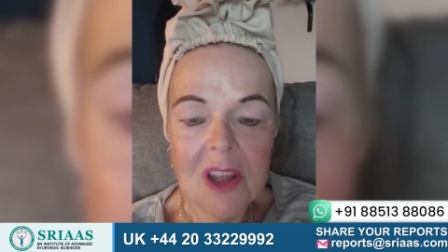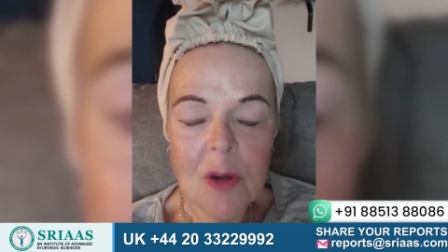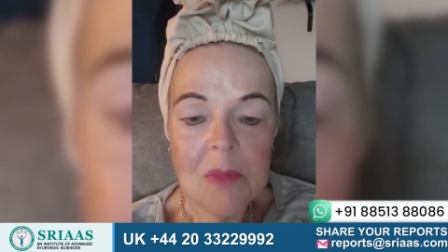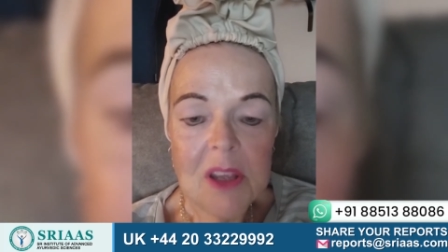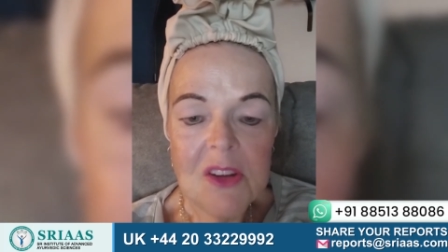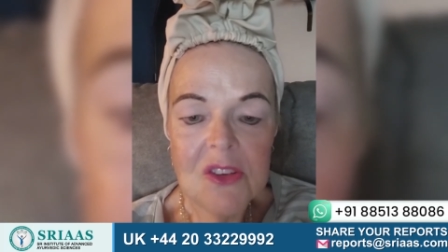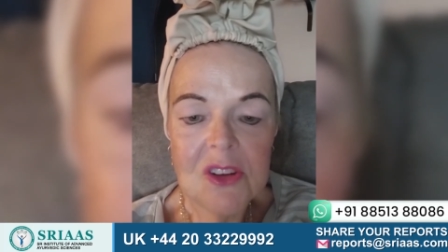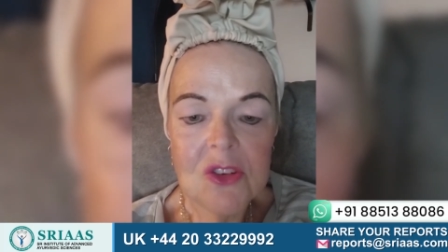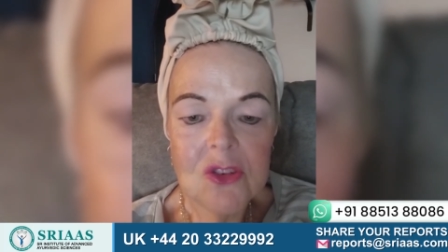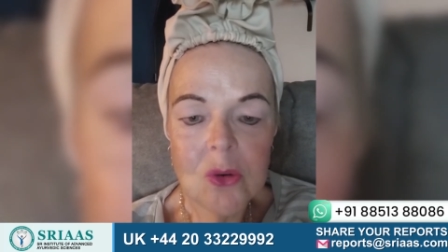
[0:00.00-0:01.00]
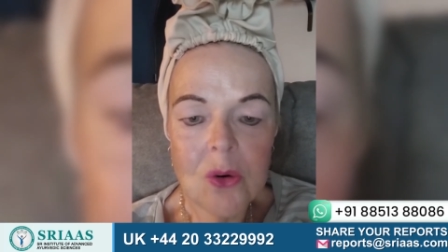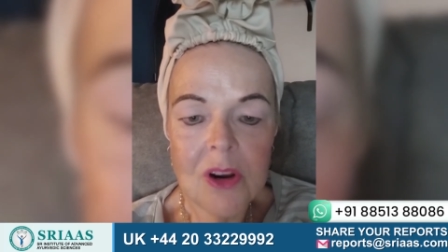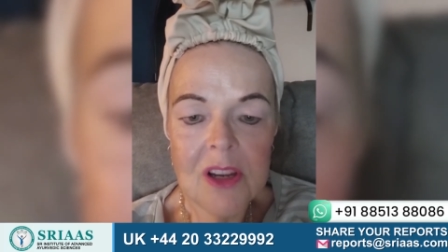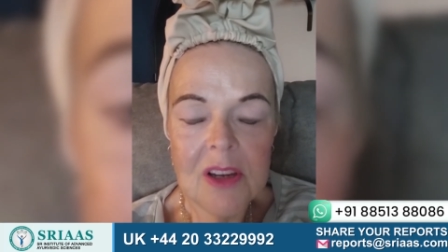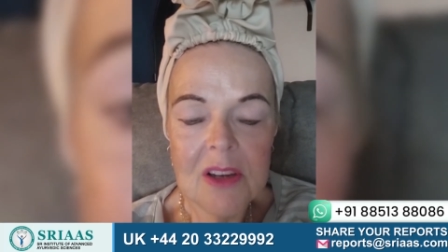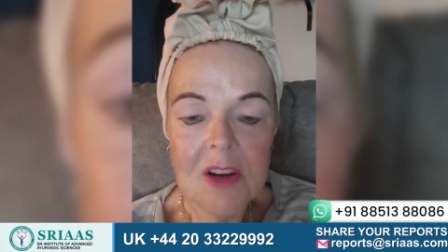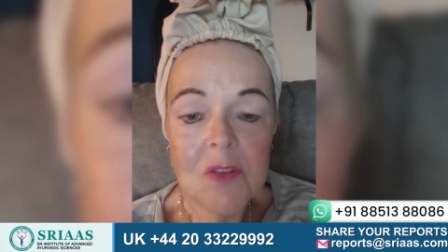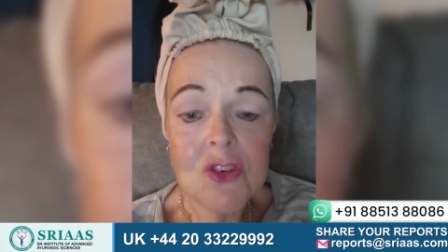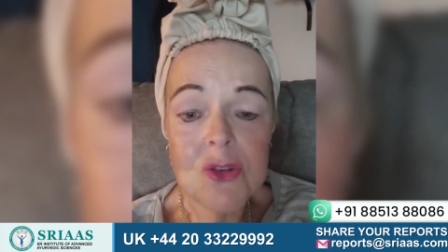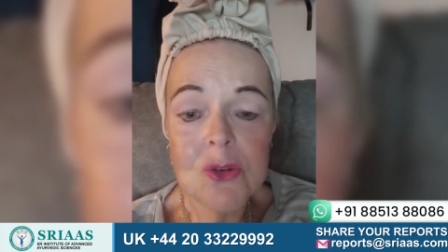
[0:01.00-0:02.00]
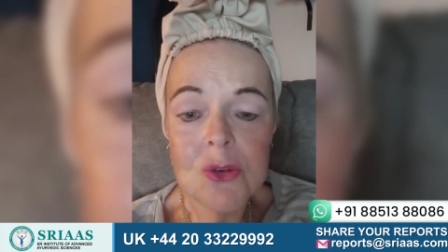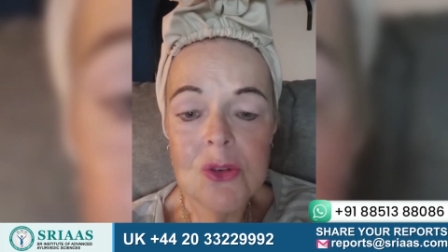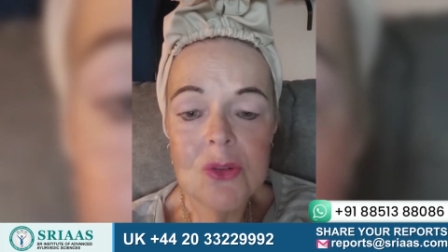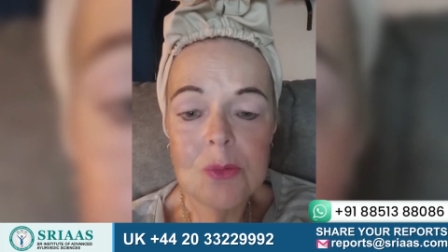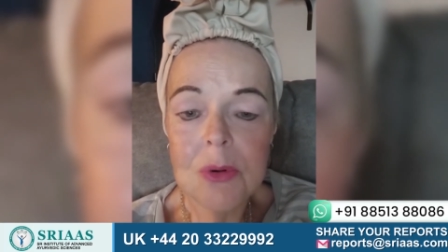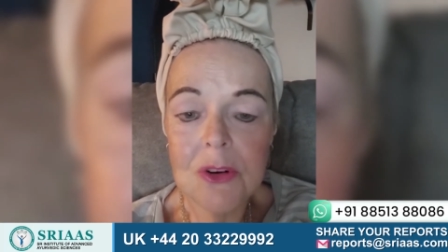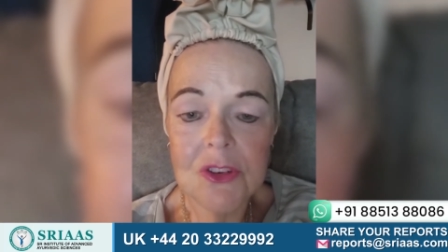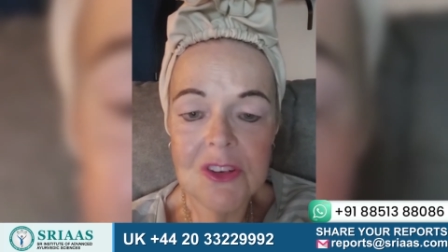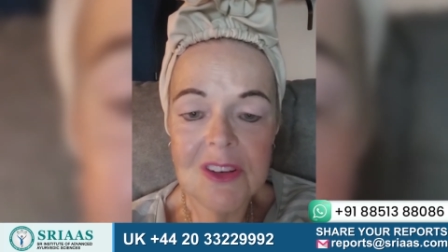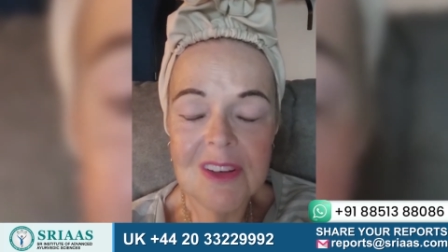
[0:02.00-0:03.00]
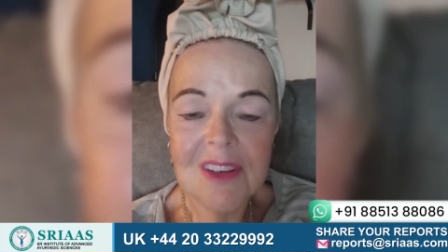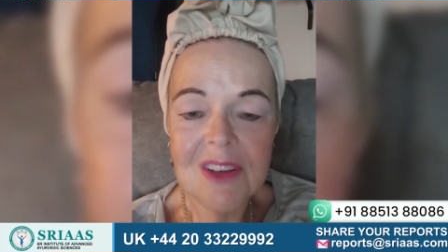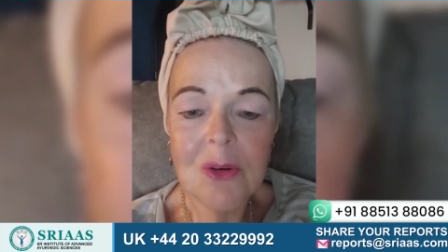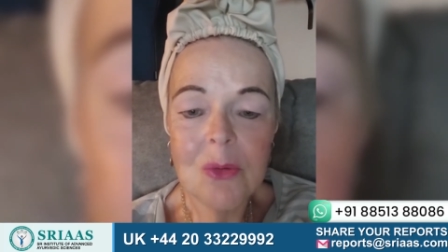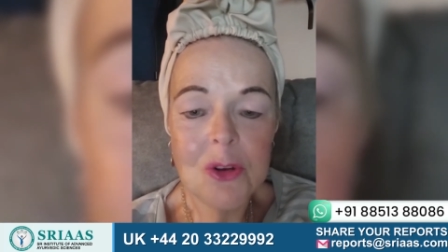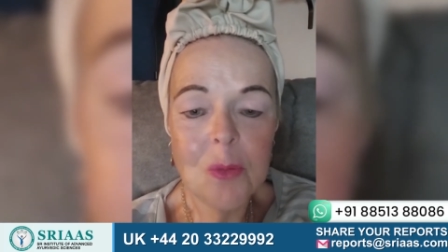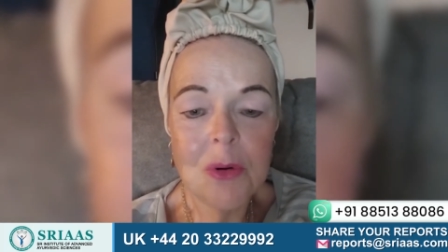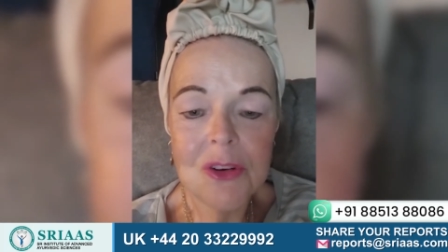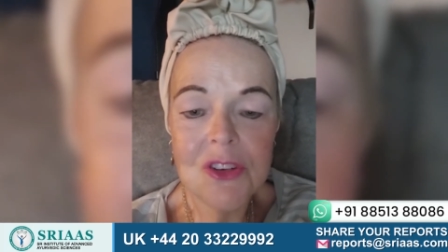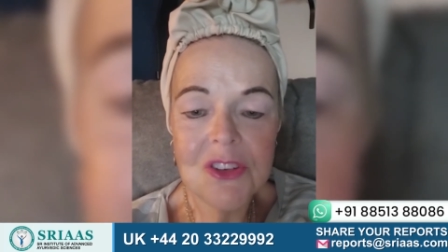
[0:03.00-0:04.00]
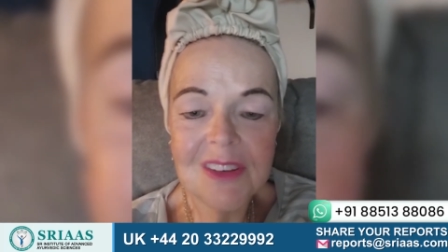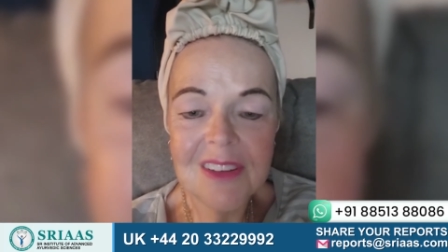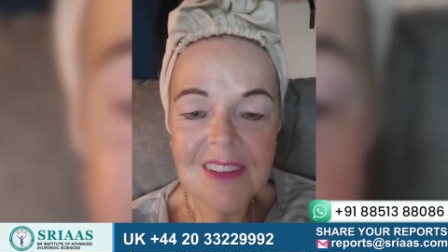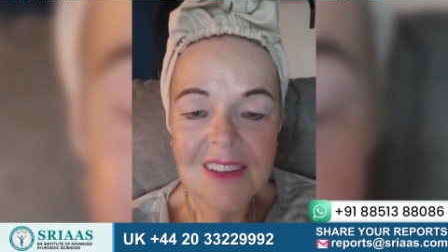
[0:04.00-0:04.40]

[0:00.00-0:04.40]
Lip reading: amazing story of a true person, a real person